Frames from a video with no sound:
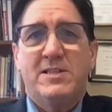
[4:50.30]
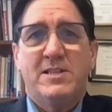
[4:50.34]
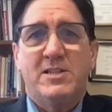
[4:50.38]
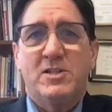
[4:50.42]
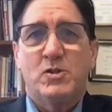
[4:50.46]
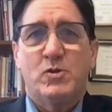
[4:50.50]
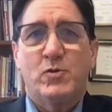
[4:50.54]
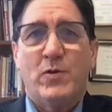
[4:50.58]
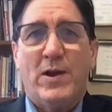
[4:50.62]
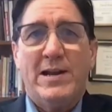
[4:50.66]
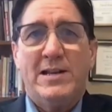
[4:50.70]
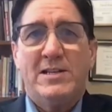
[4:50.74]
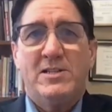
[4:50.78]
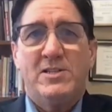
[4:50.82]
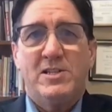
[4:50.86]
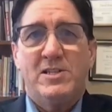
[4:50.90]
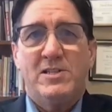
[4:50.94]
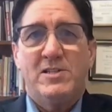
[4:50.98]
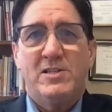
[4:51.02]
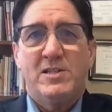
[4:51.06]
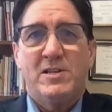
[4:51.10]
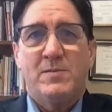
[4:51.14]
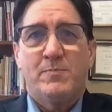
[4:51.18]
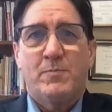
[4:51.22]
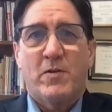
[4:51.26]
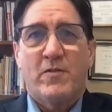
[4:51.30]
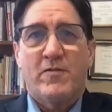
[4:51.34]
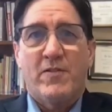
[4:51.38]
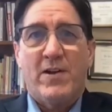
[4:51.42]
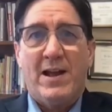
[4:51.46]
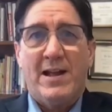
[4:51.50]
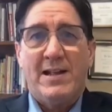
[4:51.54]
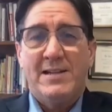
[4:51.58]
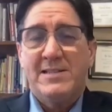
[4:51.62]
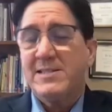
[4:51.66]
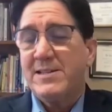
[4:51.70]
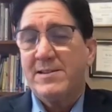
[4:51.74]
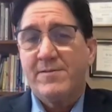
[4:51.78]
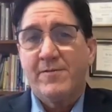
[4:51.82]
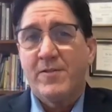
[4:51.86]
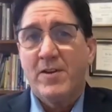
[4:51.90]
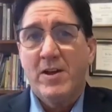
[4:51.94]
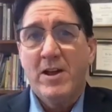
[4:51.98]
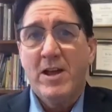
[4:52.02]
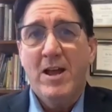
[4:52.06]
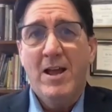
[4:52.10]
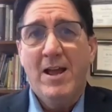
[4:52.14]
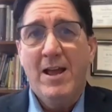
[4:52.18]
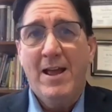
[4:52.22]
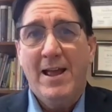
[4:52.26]
and the strategies he provides, and
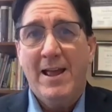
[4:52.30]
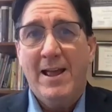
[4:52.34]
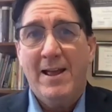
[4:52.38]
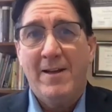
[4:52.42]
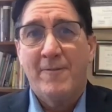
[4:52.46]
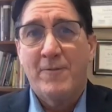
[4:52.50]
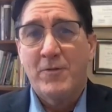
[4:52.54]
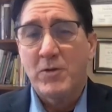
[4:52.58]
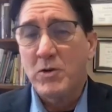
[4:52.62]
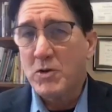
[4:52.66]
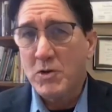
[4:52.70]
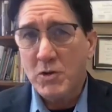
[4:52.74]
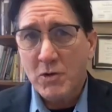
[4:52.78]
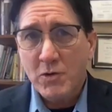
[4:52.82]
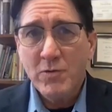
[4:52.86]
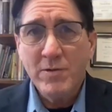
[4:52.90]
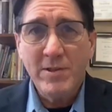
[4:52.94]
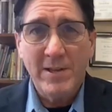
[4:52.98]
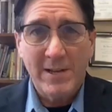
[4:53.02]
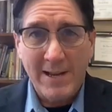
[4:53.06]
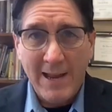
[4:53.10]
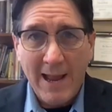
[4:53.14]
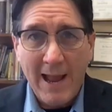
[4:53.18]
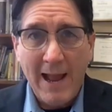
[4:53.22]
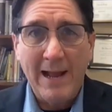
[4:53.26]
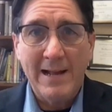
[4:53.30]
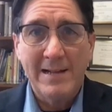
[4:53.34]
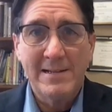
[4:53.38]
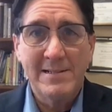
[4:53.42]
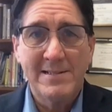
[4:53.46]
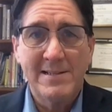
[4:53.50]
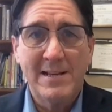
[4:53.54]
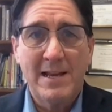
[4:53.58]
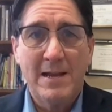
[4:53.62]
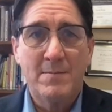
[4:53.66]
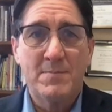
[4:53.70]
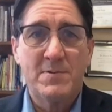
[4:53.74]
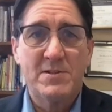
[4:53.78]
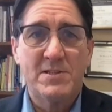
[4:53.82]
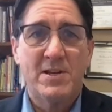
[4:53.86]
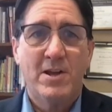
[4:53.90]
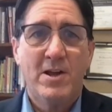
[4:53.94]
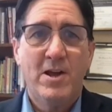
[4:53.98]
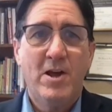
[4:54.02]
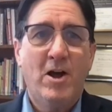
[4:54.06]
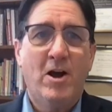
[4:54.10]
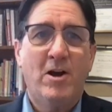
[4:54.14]
for sure the concepts,